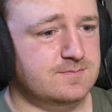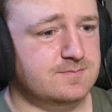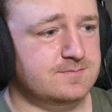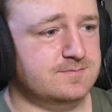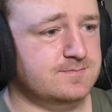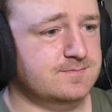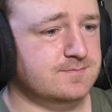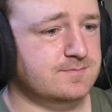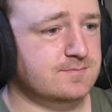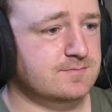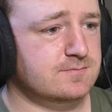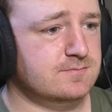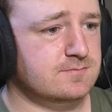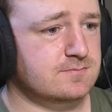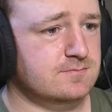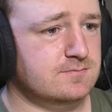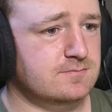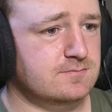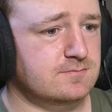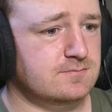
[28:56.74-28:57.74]

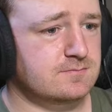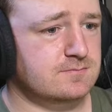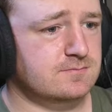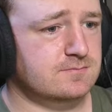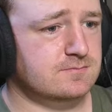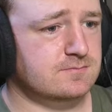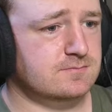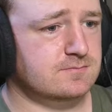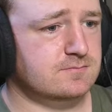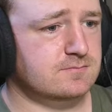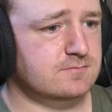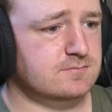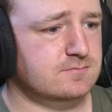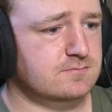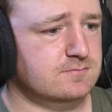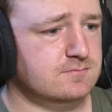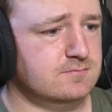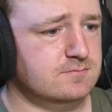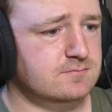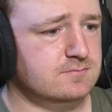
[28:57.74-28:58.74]

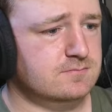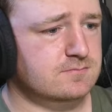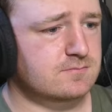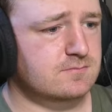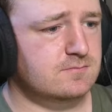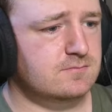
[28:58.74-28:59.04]
(silence)